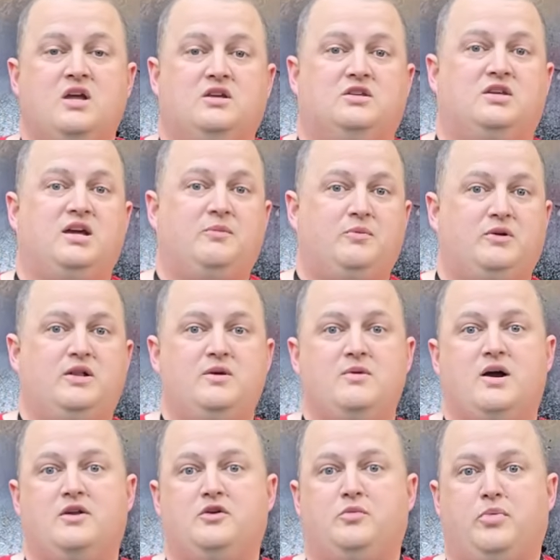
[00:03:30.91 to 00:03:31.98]
Typically when
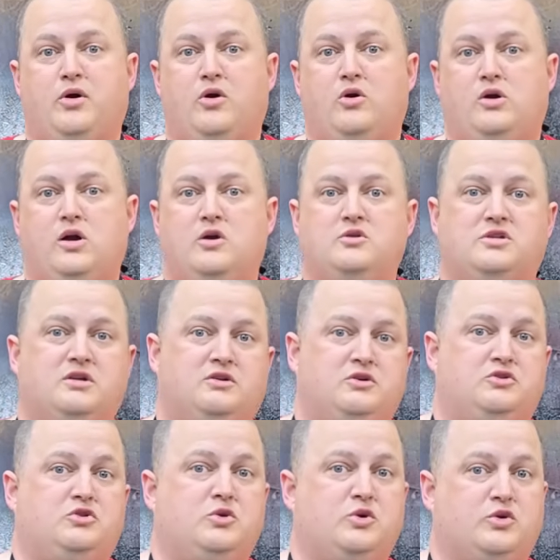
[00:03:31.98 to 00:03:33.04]
I do pearl coats, I do
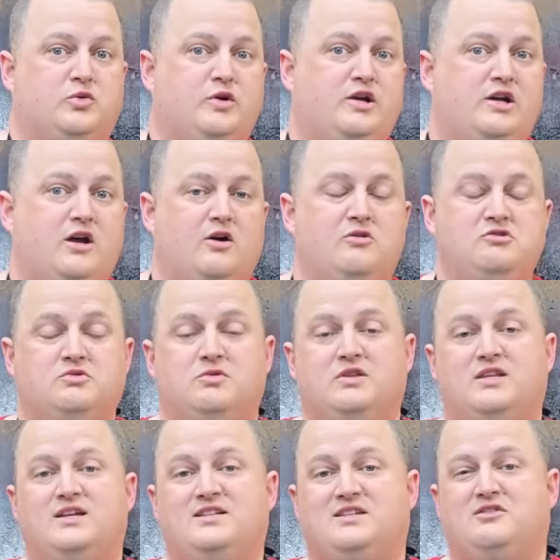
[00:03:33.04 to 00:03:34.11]
2 or 3 coats. With
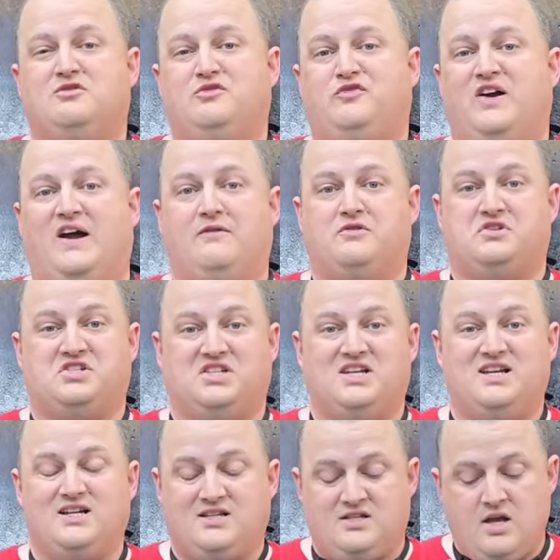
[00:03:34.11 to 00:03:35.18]
this, I do 5 or
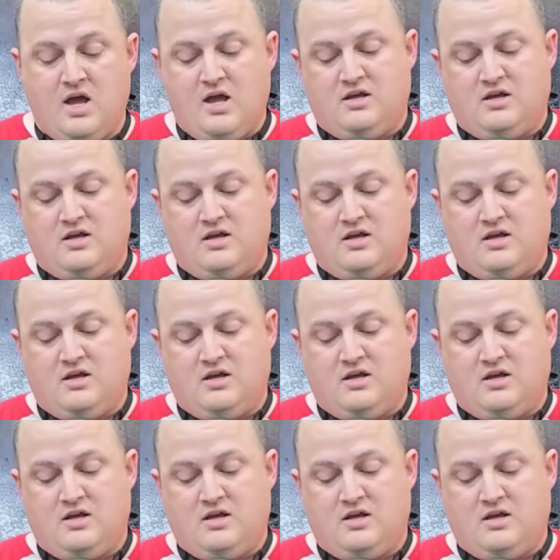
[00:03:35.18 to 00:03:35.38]
6.